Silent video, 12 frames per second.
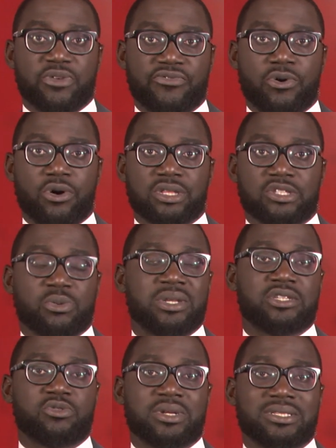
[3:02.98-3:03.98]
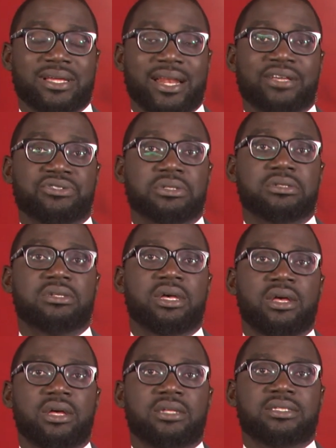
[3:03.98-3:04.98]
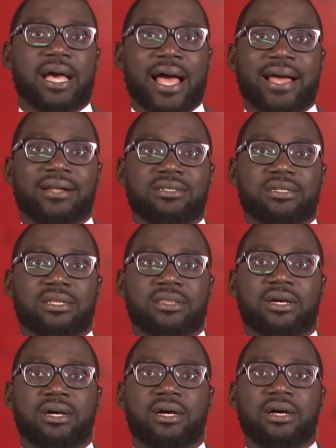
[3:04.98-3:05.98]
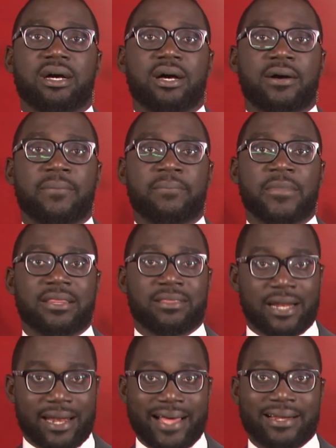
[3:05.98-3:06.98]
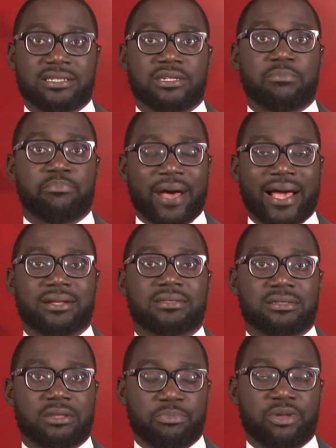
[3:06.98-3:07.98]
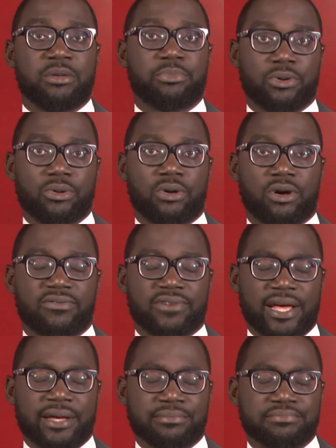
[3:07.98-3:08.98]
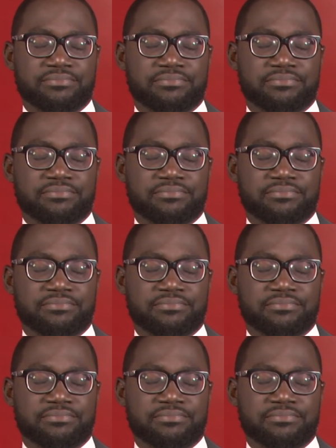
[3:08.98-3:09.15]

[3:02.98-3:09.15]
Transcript: before the 2020 elections to hand the land back to the people of La.